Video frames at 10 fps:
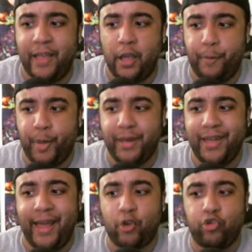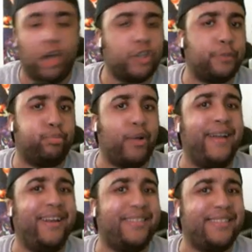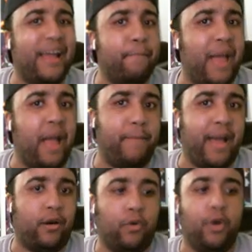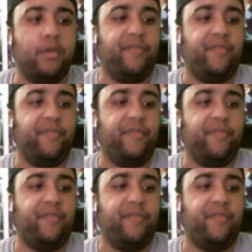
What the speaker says: you're booking a cross-branded 10-man battle royal.